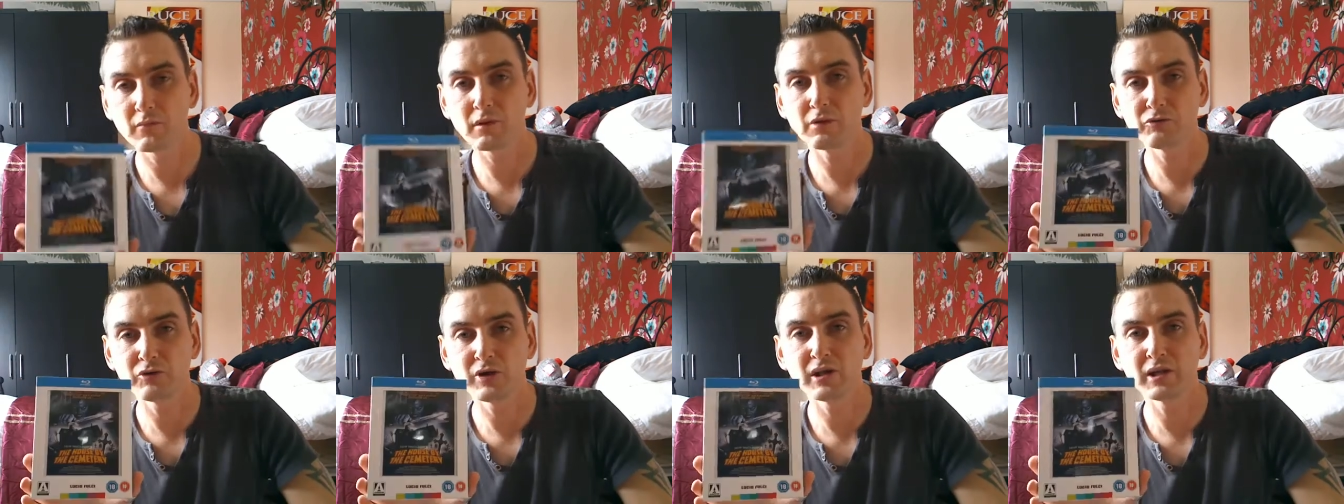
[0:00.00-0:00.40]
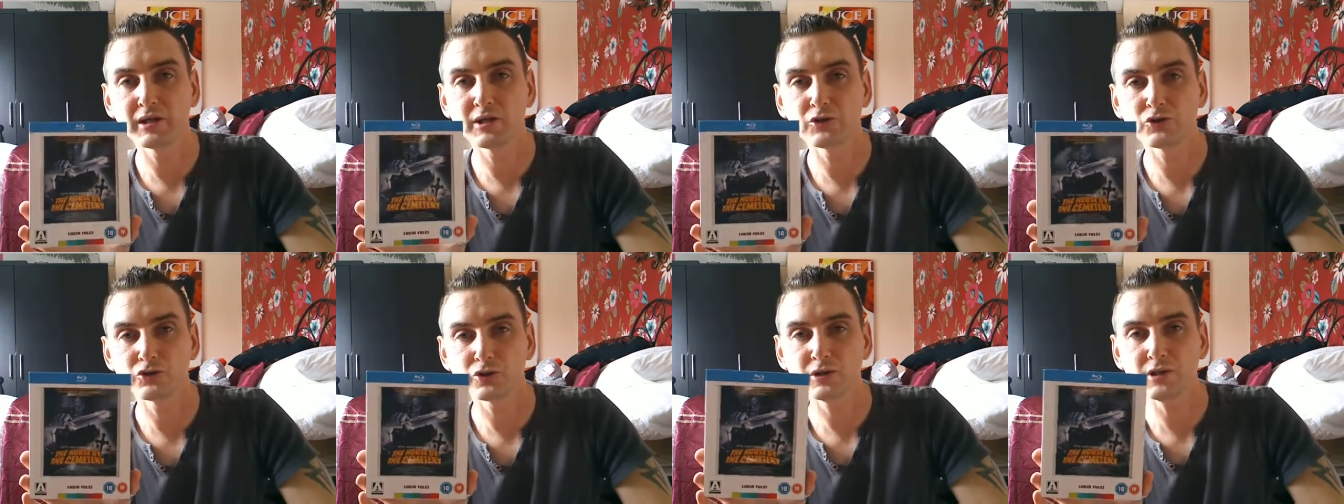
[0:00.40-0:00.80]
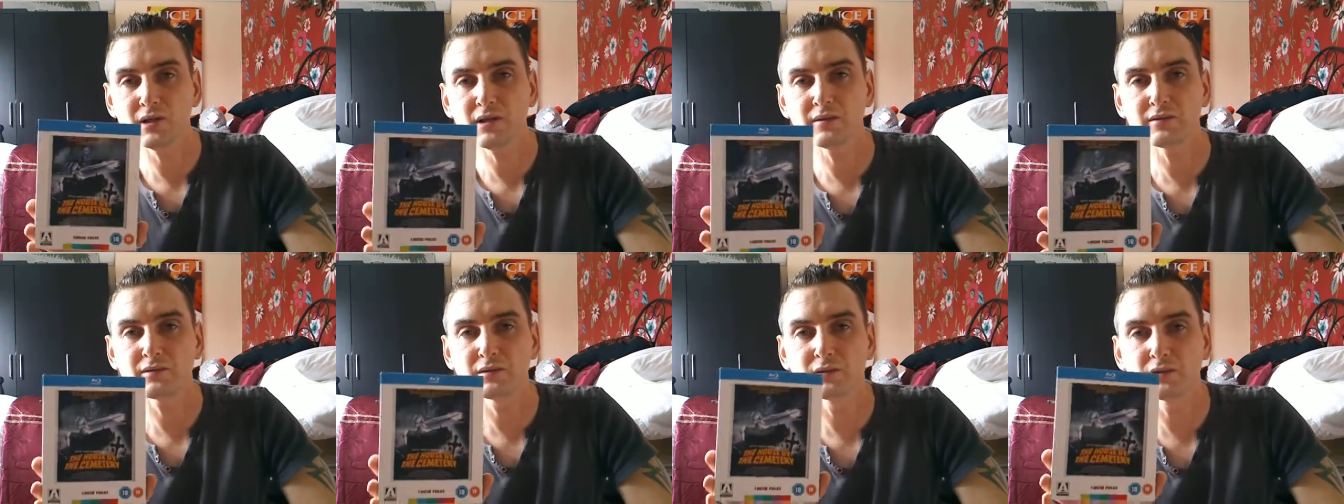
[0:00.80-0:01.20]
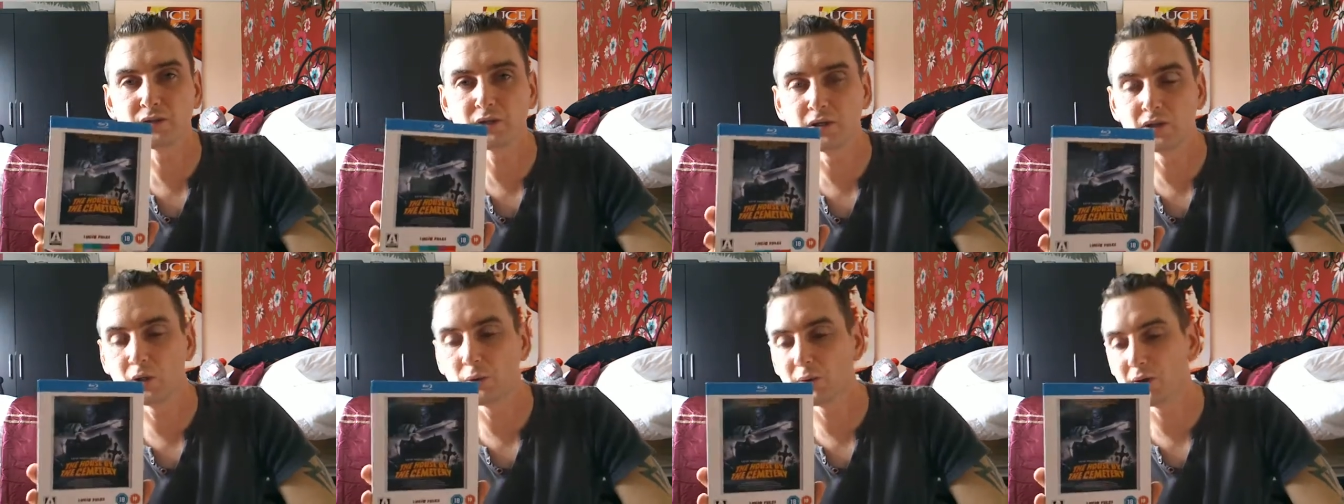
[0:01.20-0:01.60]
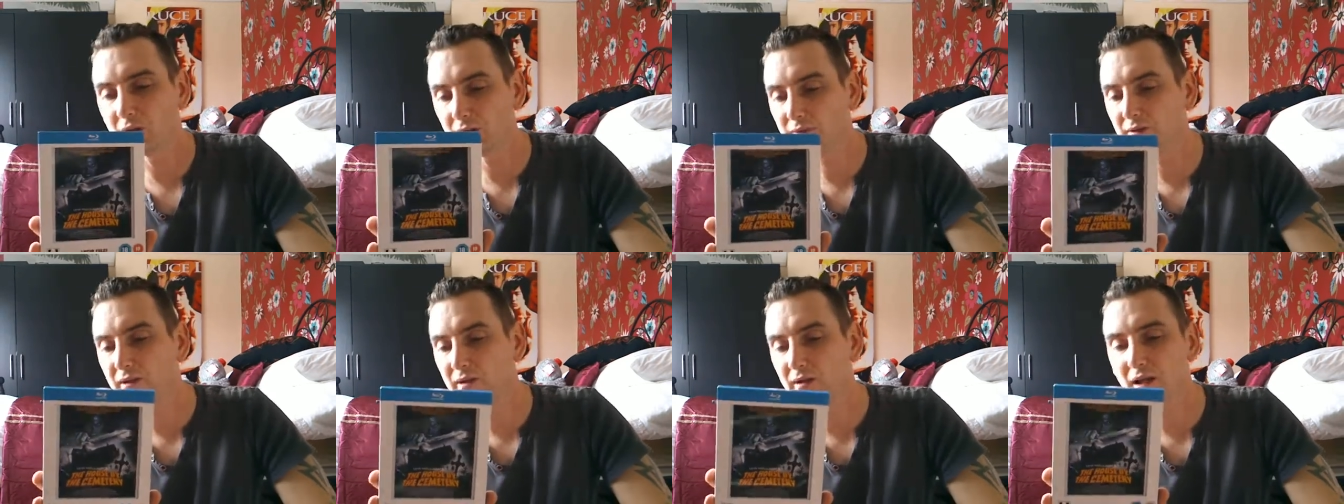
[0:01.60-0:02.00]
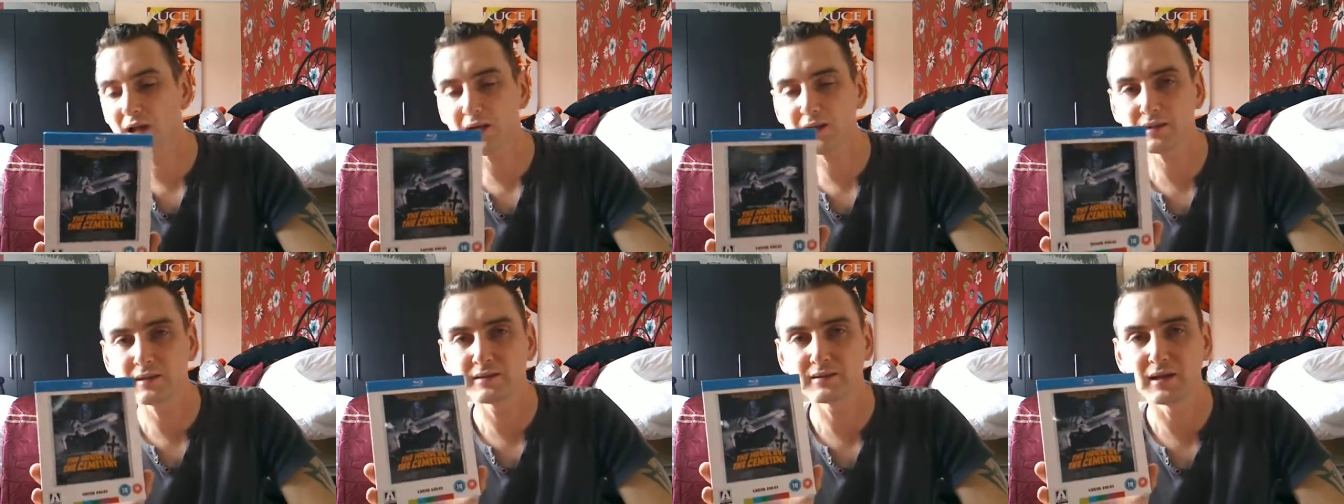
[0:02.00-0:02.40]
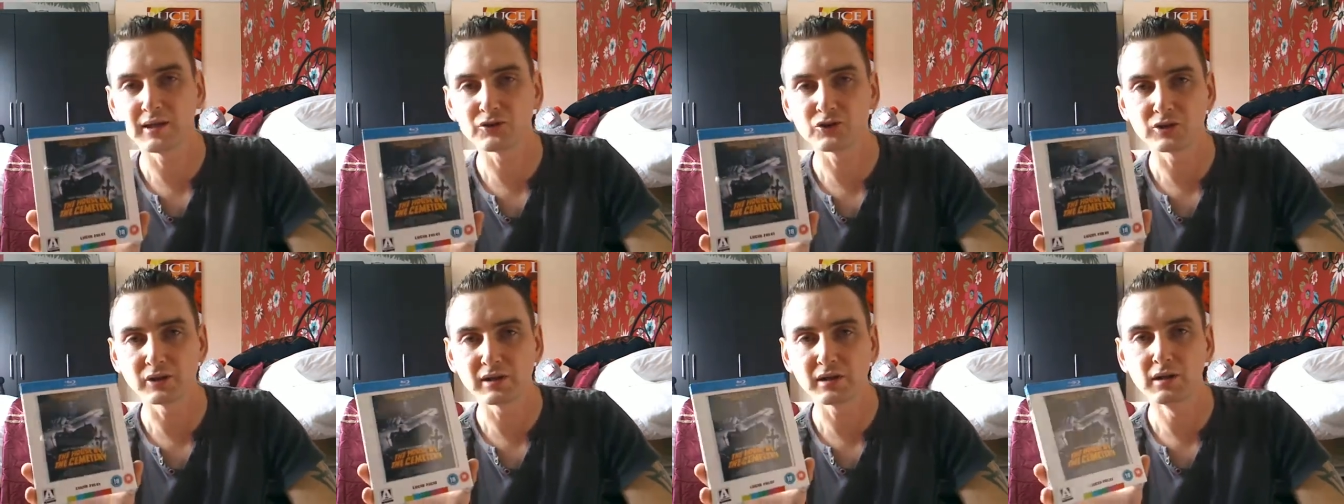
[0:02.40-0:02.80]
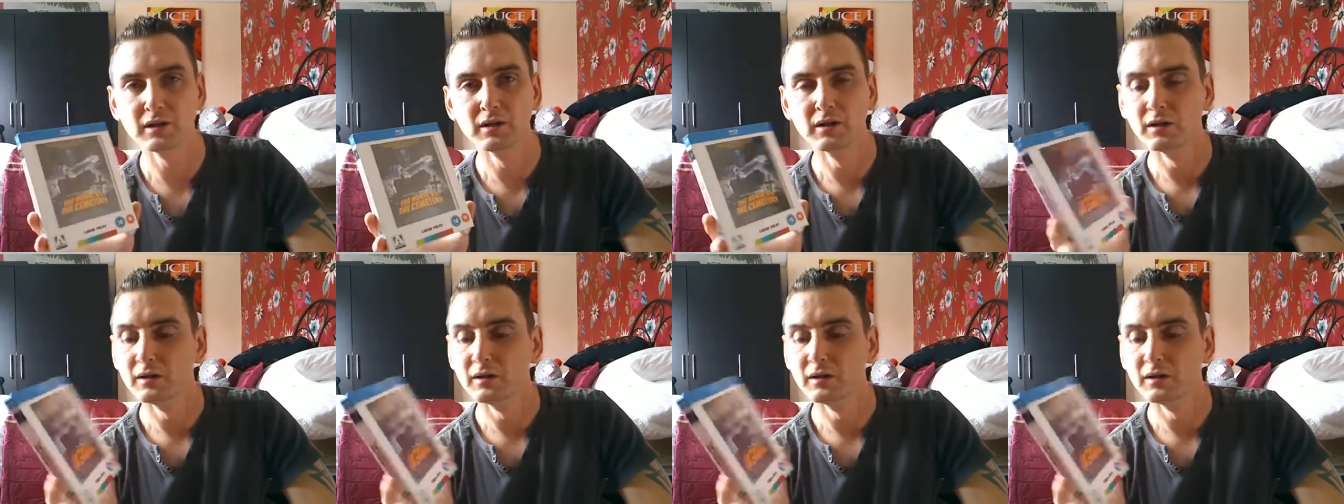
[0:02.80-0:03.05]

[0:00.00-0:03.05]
I really enjoyed it. You know, I, I did like it actually,